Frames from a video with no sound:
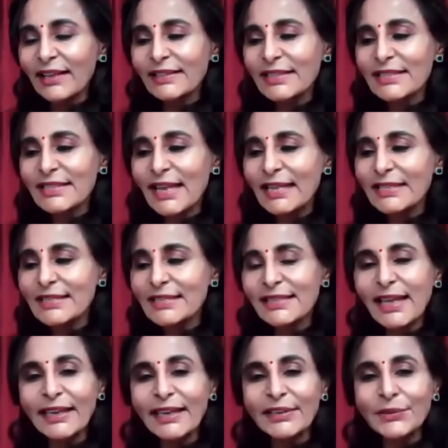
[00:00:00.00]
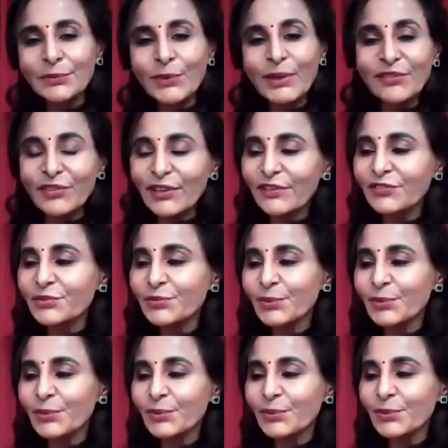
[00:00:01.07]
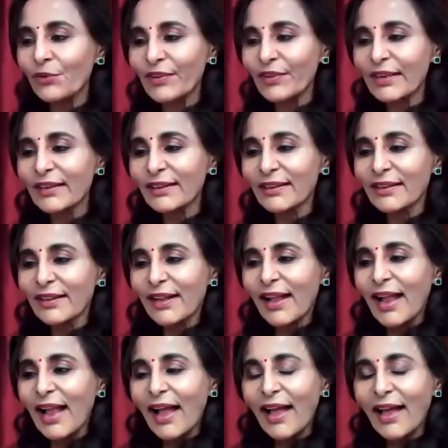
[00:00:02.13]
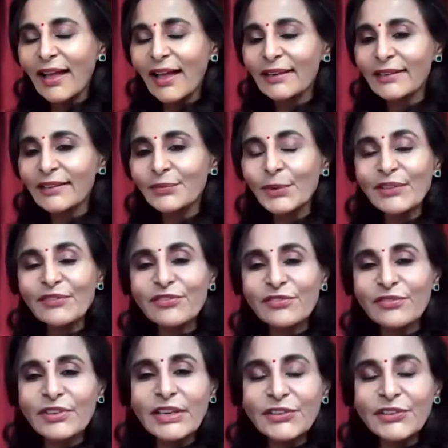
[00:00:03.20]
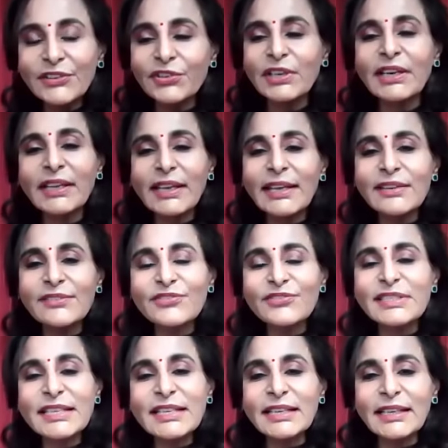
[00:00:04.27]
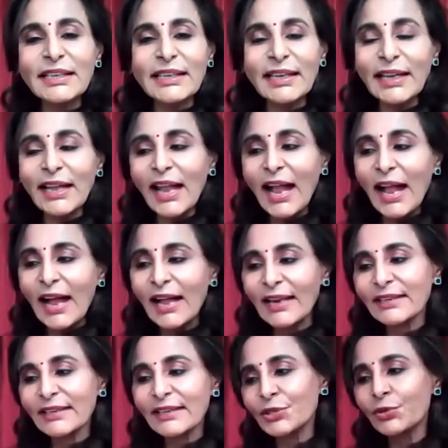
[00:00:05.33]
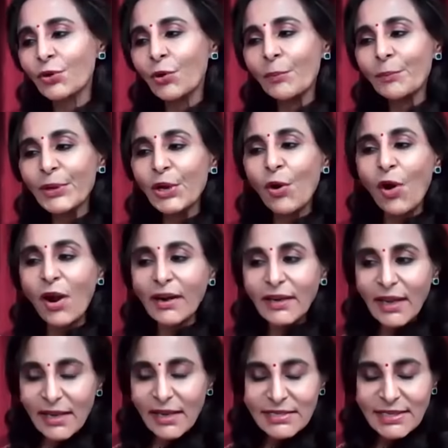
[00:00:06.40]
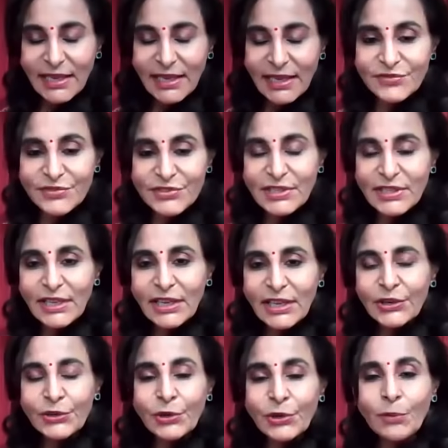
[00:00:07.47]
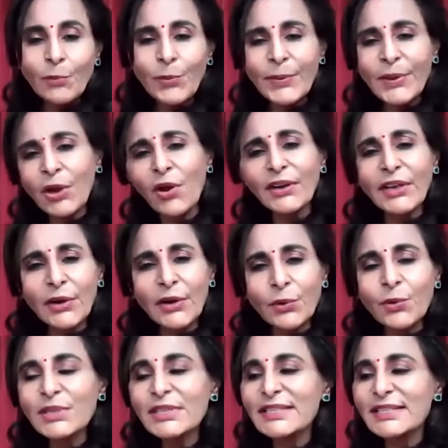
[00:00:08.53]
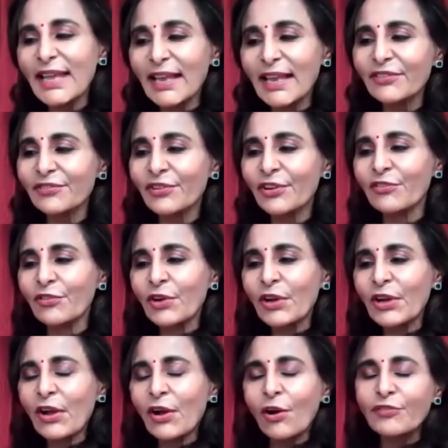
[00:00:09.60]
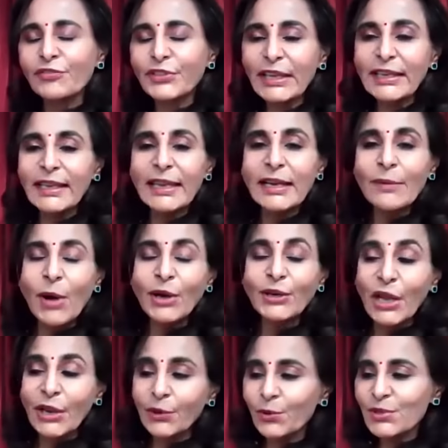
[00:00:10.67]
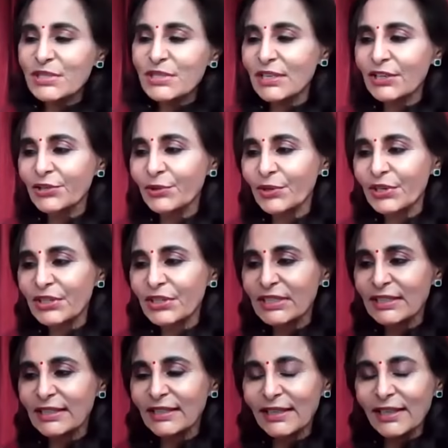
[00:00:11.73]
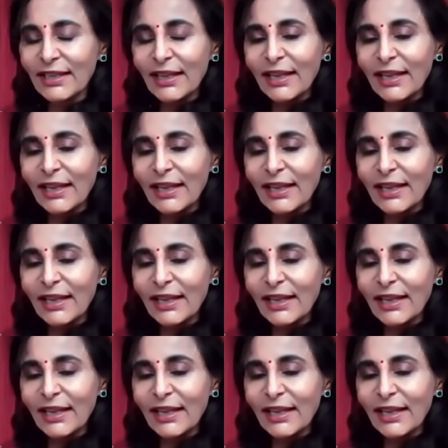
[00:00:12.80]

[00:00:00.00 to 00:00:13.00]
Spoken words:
in the sense that we've lived with COVID and we've literally and physically had to go beyond ourselves, beyond our own self of thinking about our own security.